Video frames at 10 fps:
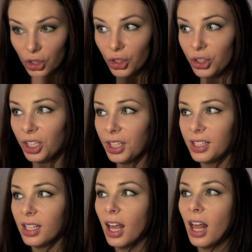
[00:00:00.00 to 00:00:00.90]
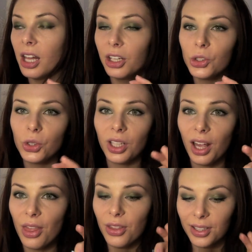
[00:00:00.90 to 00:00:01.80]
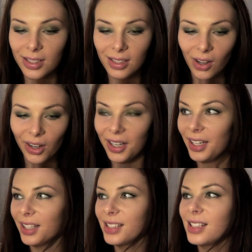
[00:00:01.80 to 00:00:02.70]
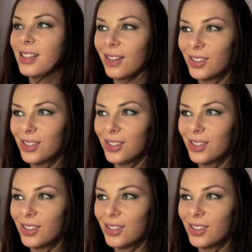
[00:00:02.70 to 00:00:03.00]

so you need literally the tiniest